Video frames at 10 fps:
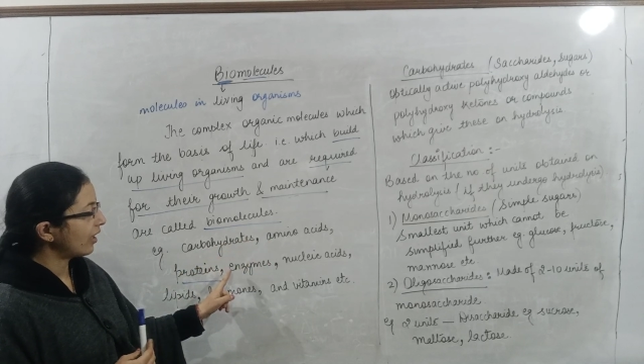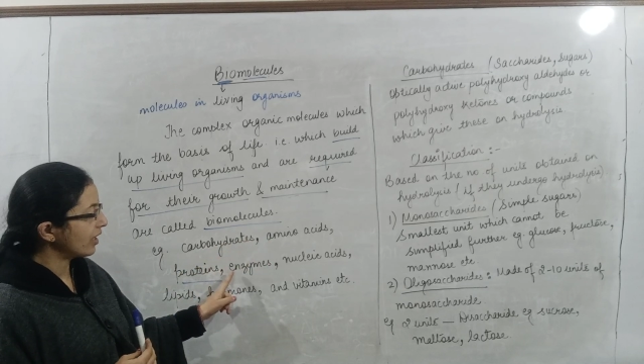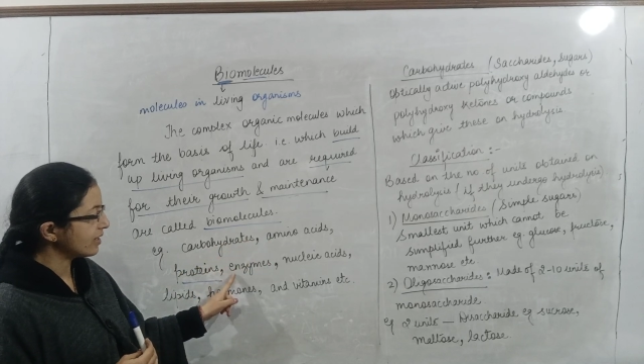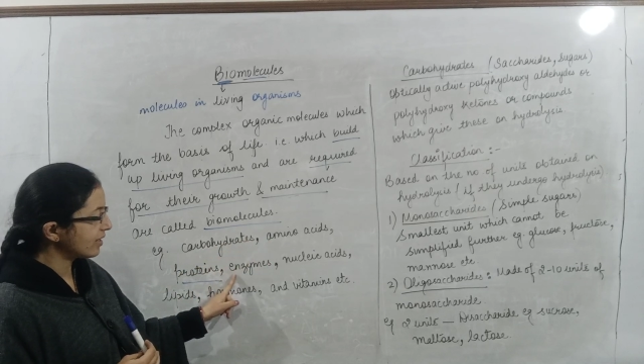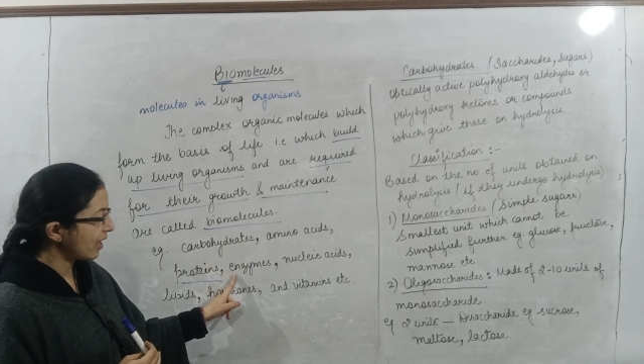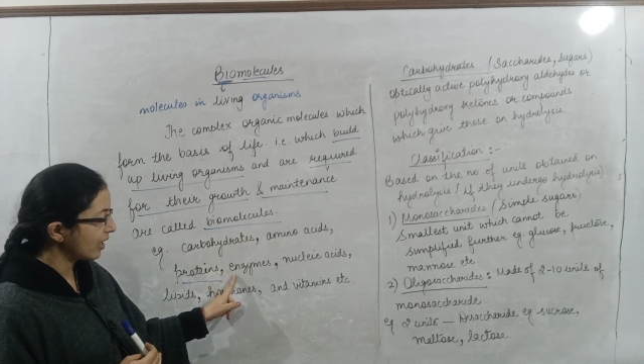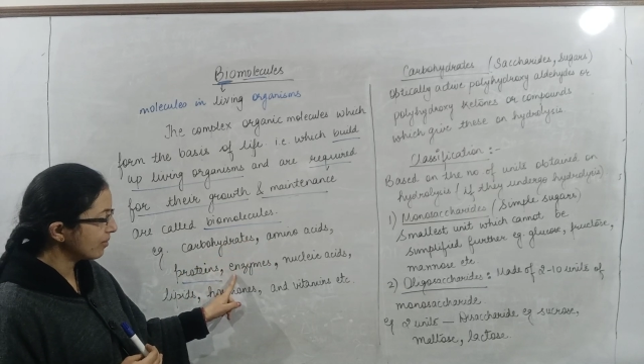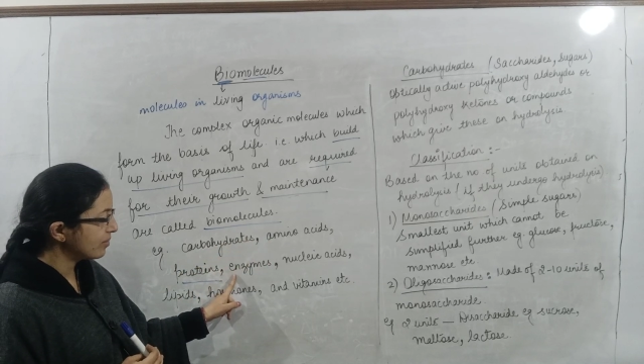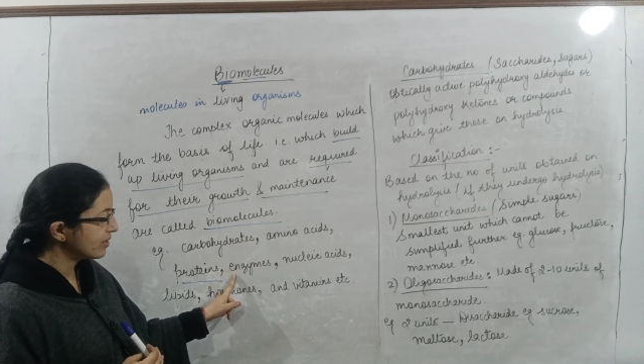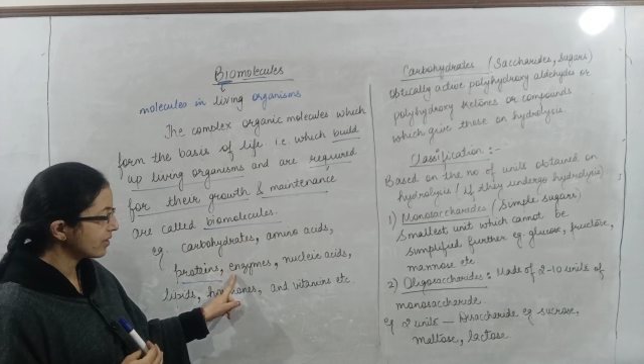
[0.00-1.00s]

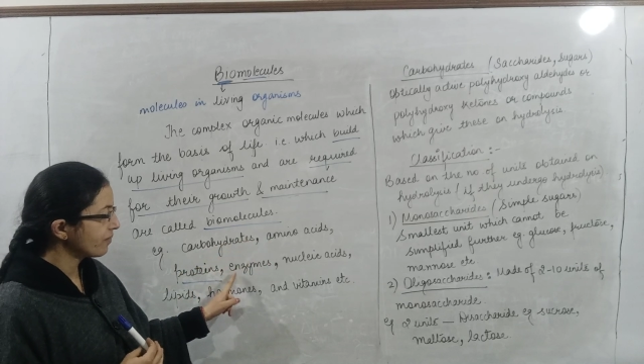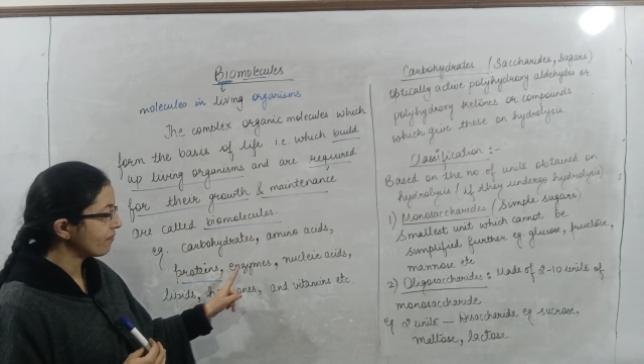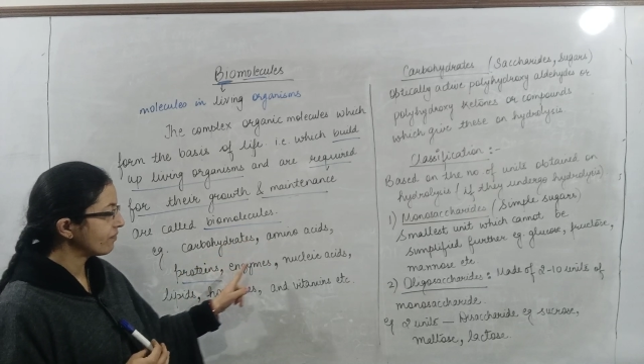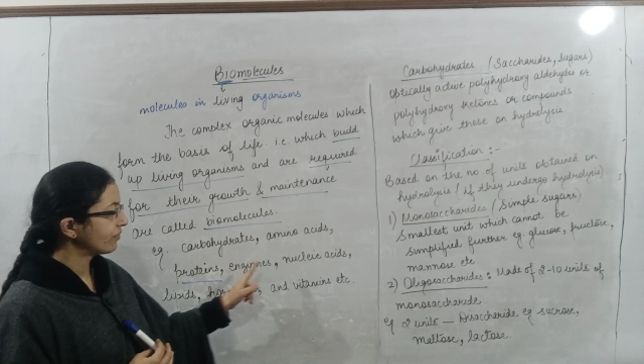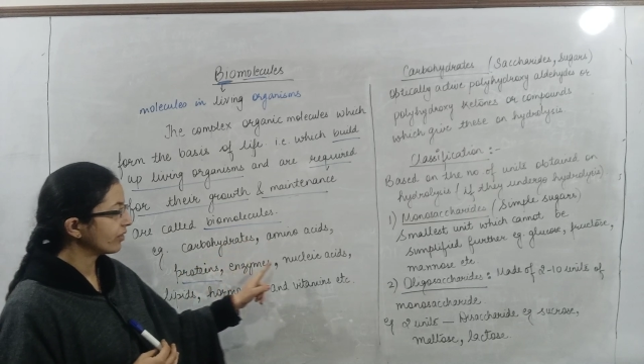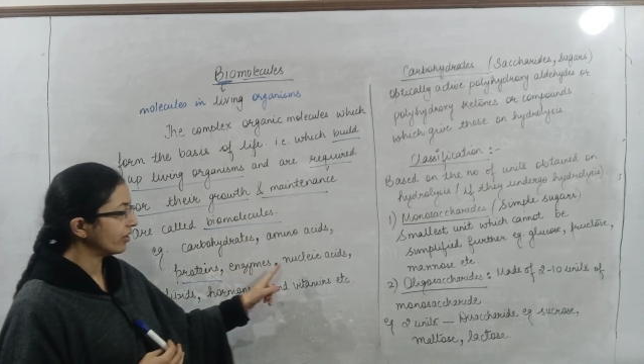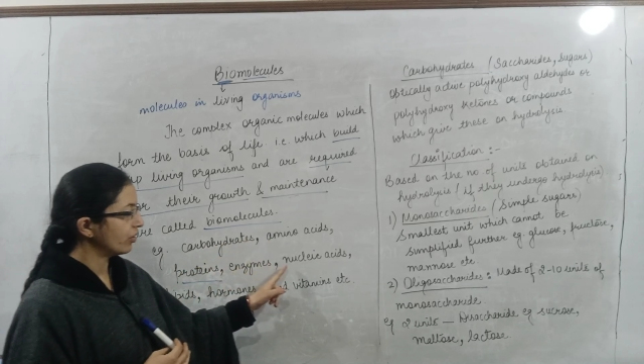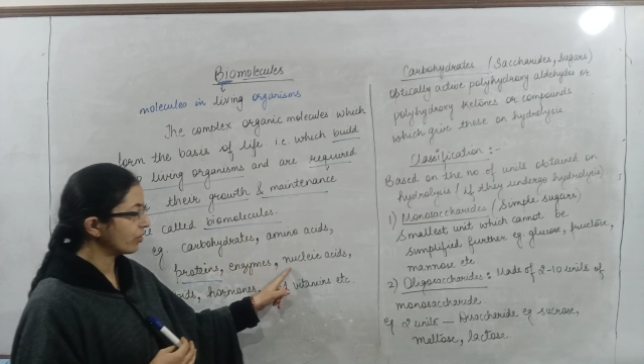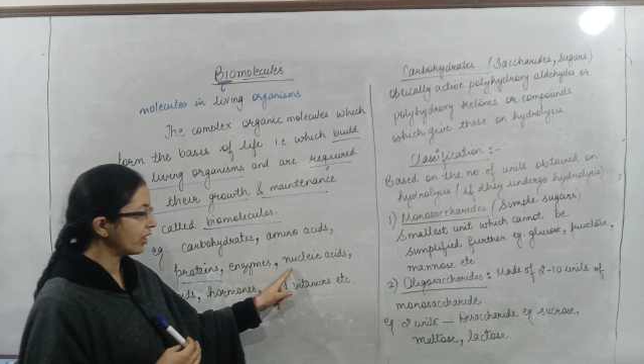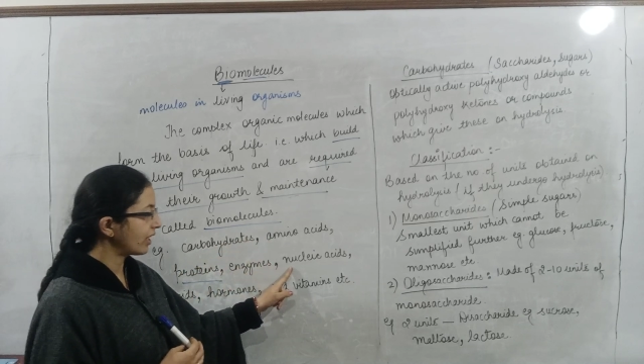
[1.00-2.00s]
enzymes,
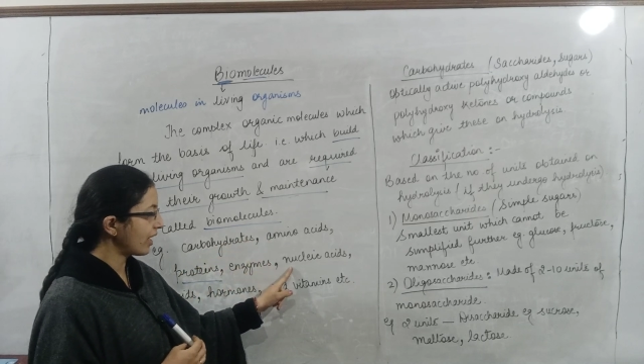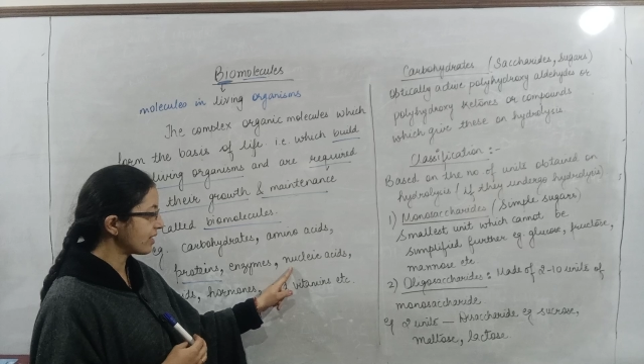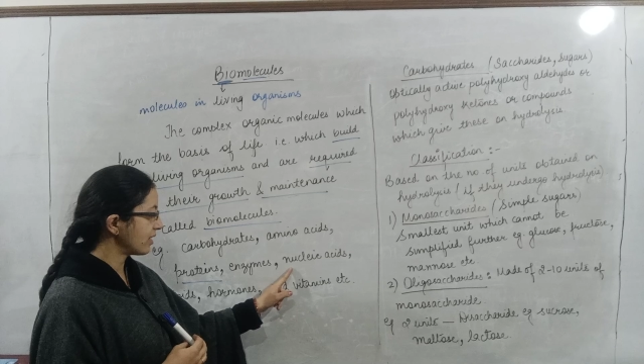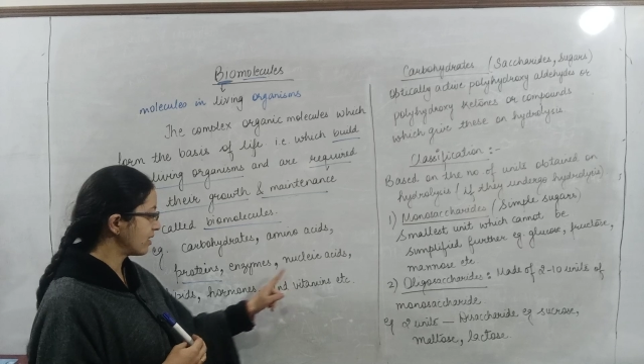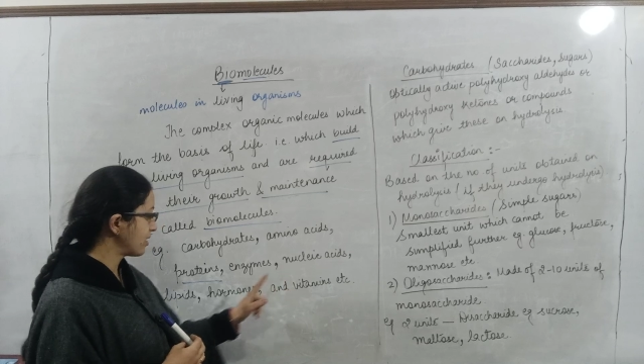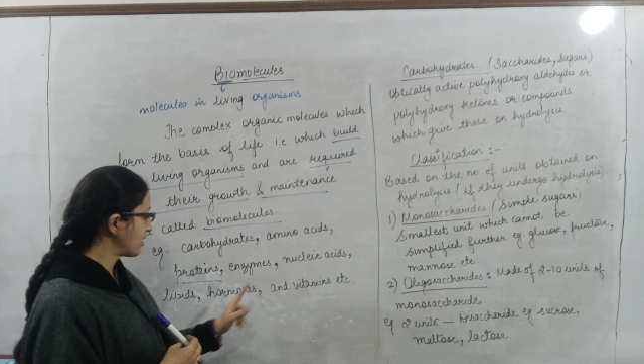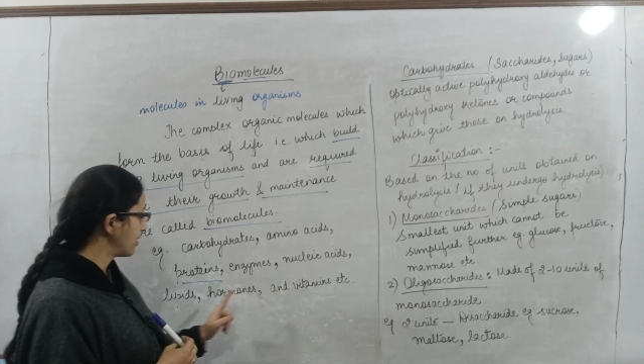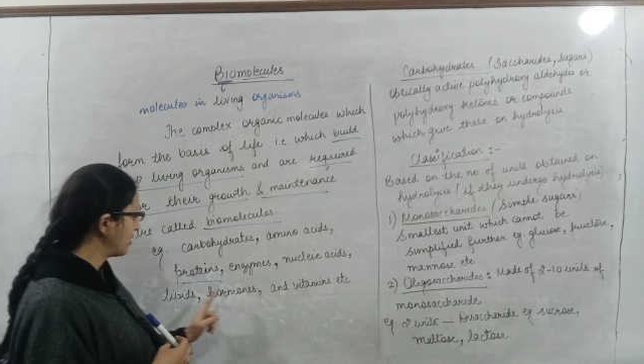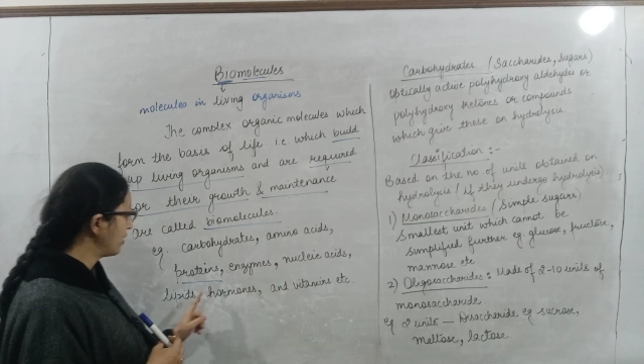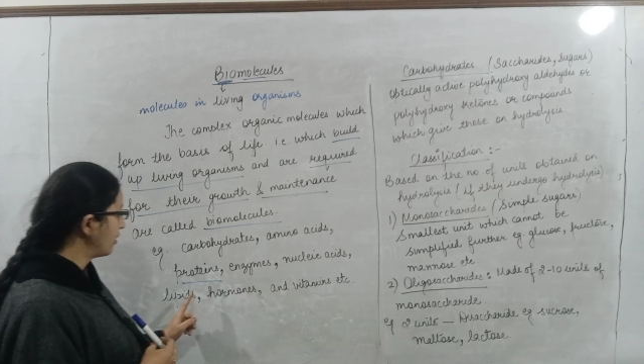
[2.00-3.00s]
nucleic acids,